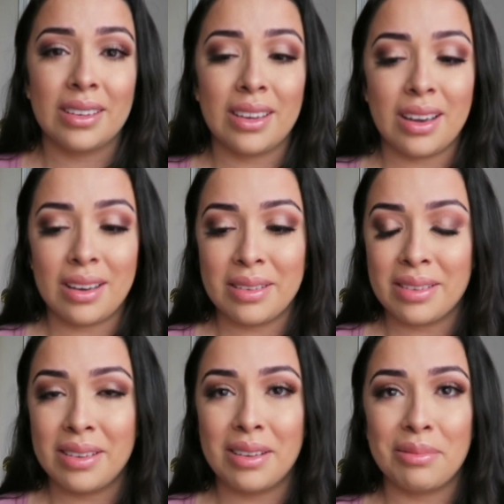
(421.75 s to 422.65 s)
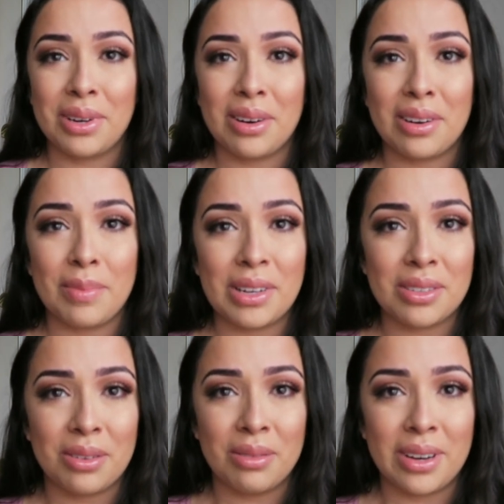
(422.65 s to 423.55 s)
yeah, we are about
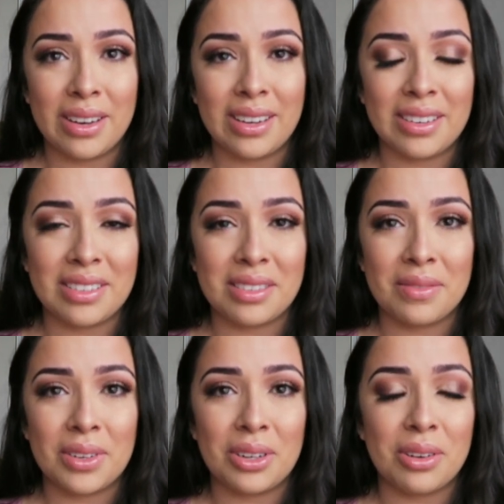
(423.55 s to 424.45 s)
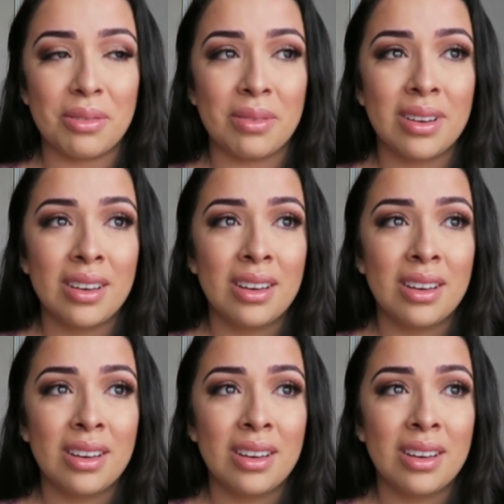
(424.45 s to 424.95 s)
to go ahead and get into the video.